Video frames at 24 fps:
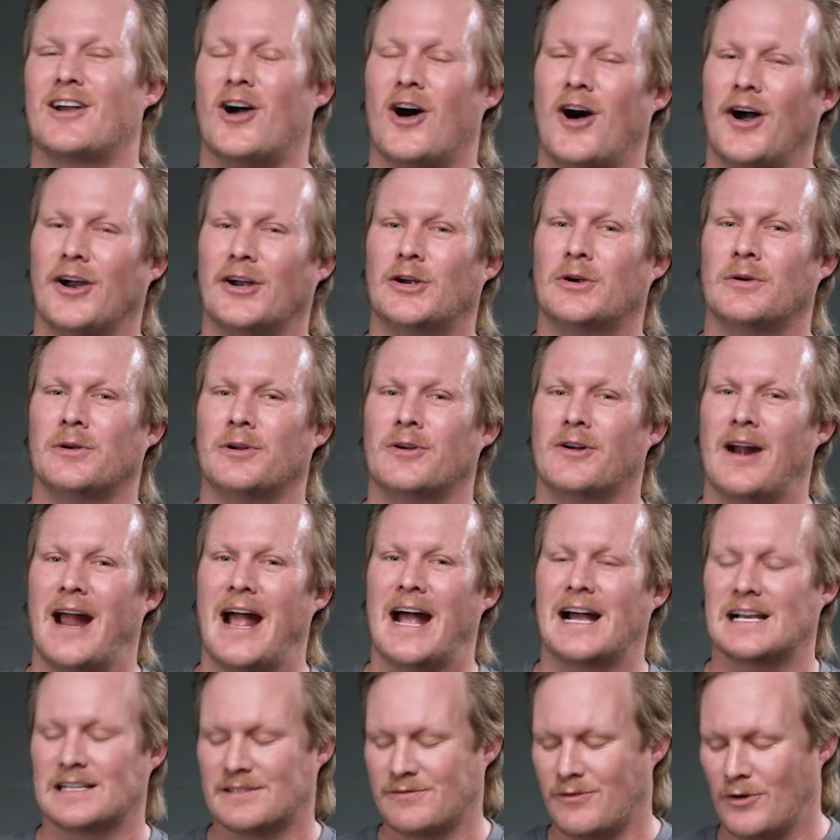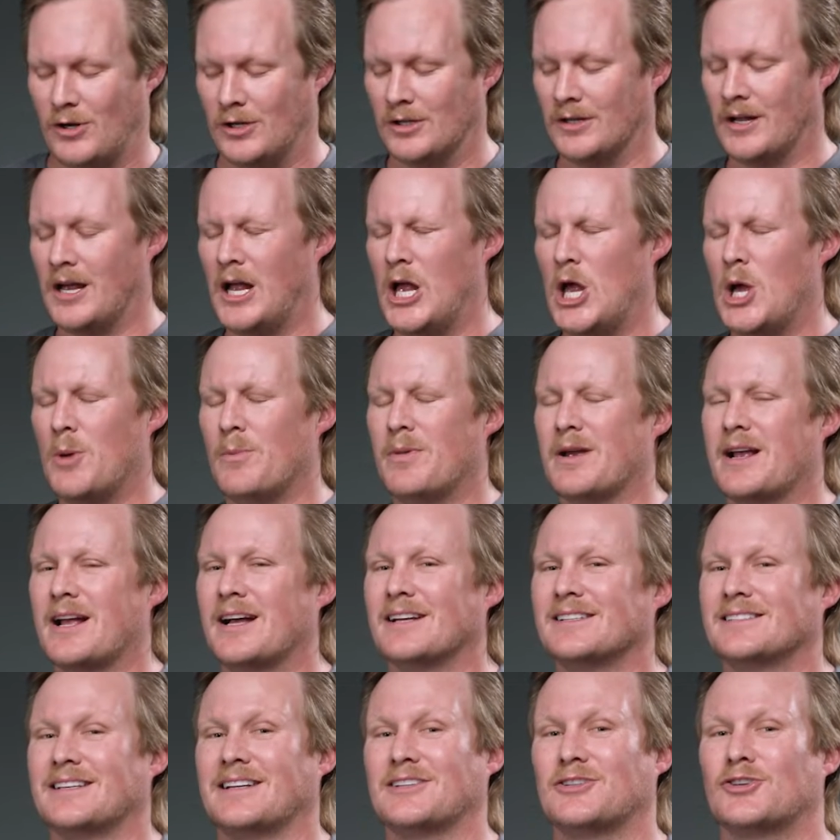concrete or asphalt,
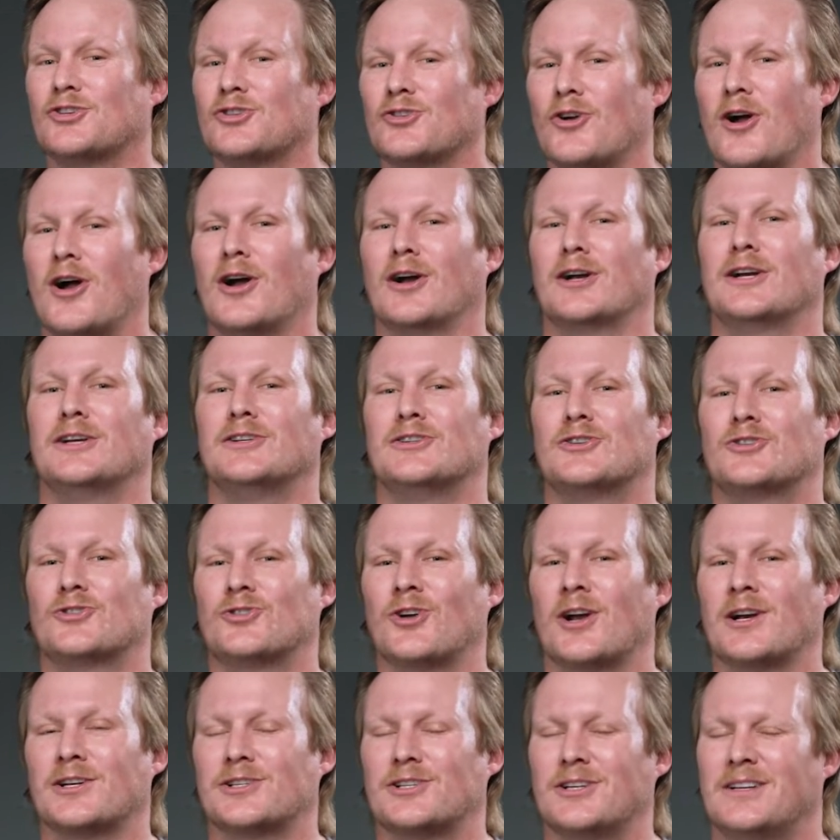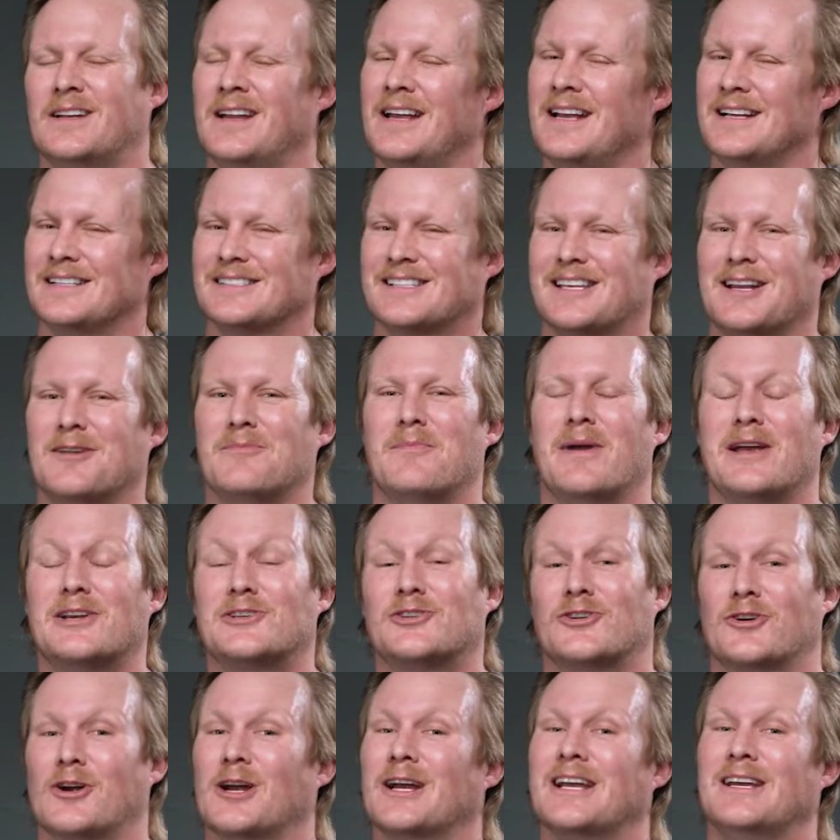because that strong construction is gonna make
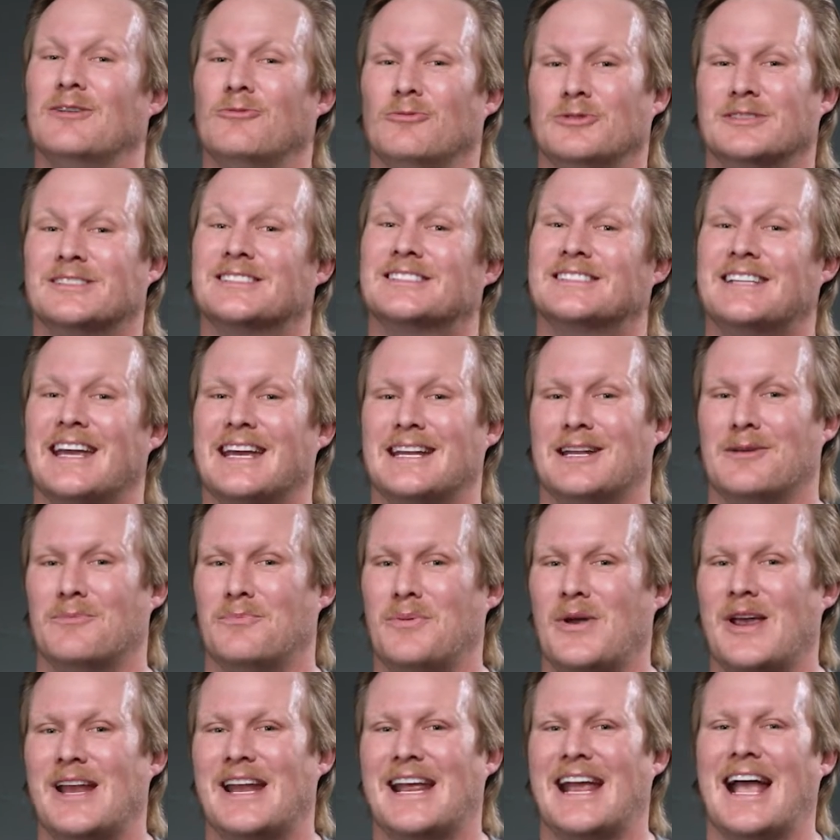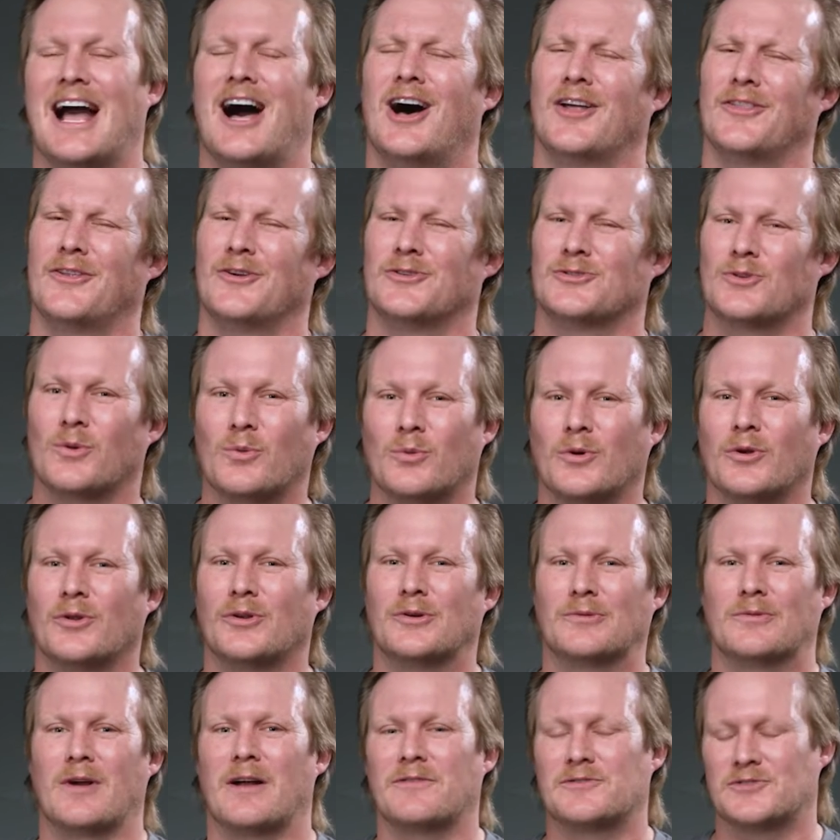sure it can withstand a beating on those
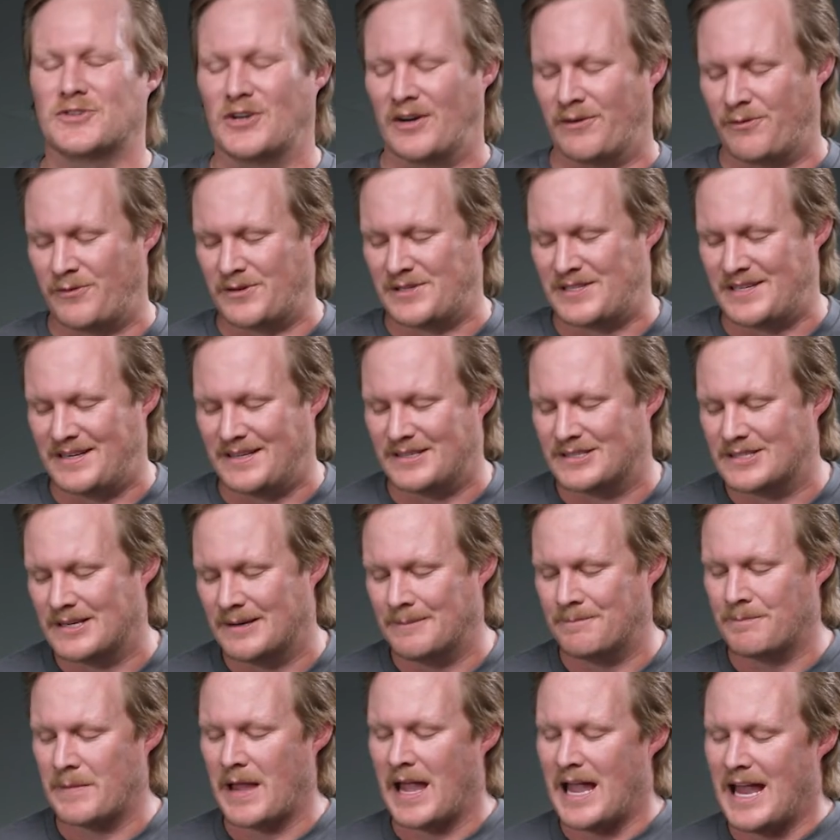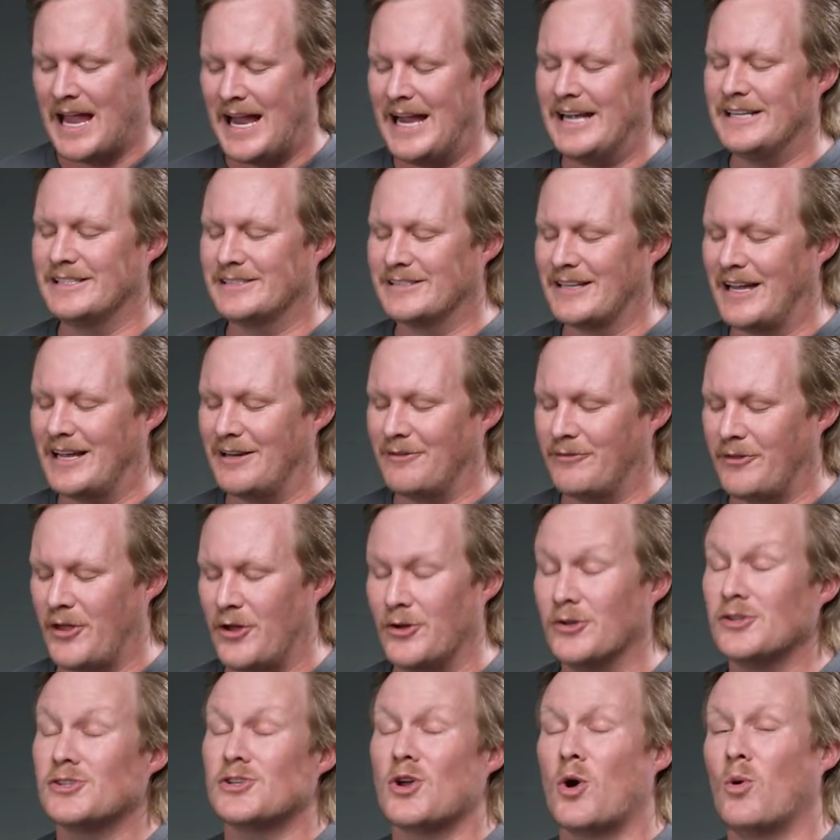really rough surfaces. Inside of
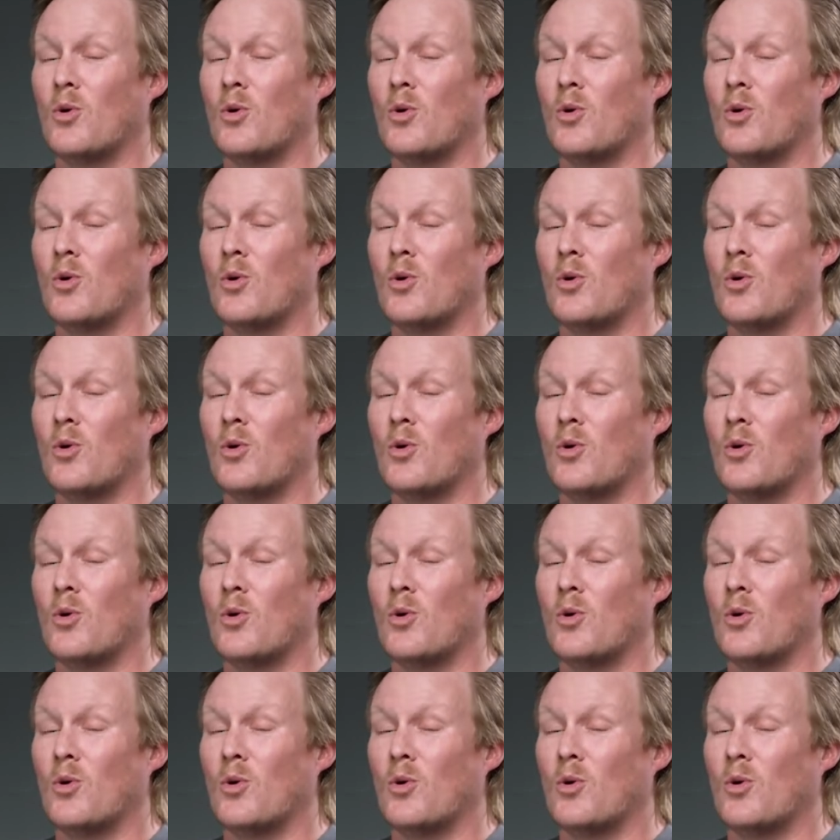those,